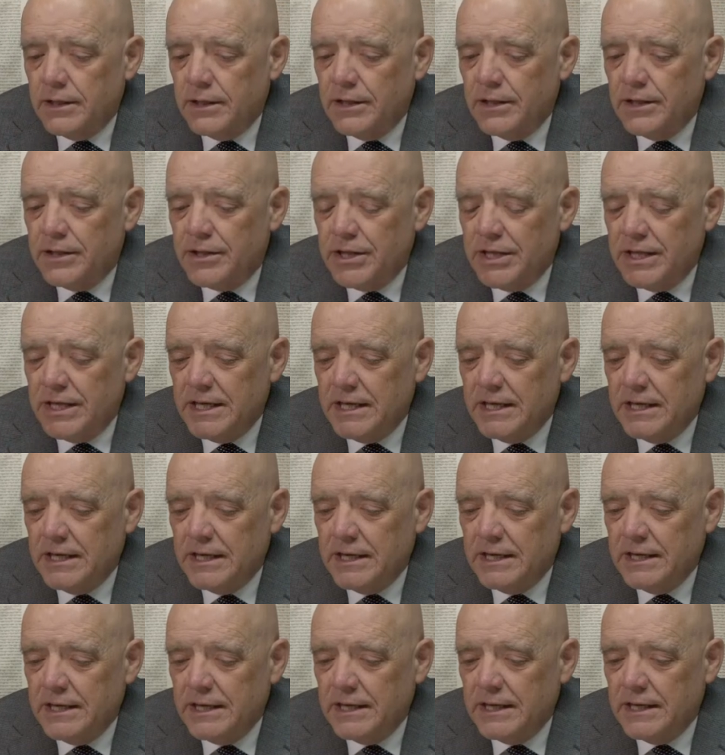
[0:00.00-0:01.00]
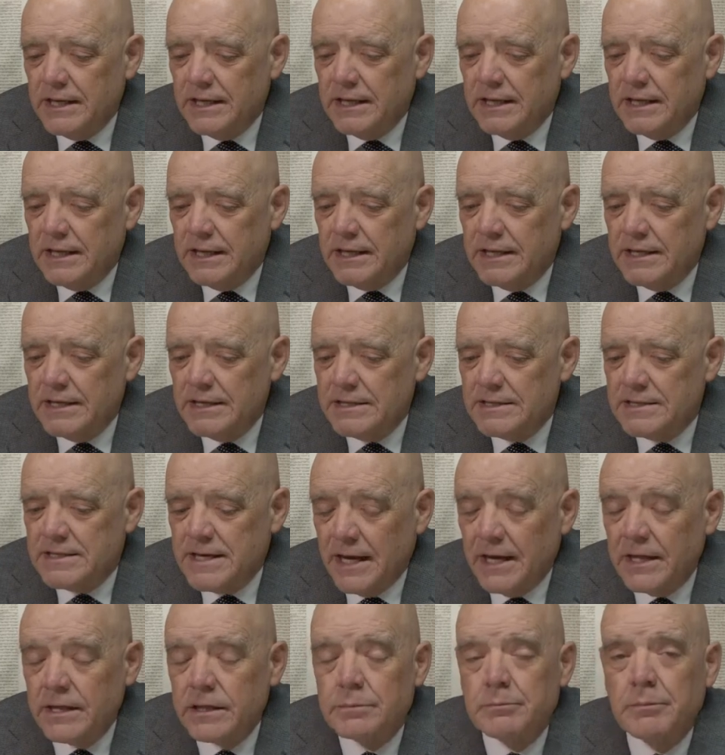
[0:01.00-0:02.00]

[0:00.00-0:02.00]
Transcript: the death,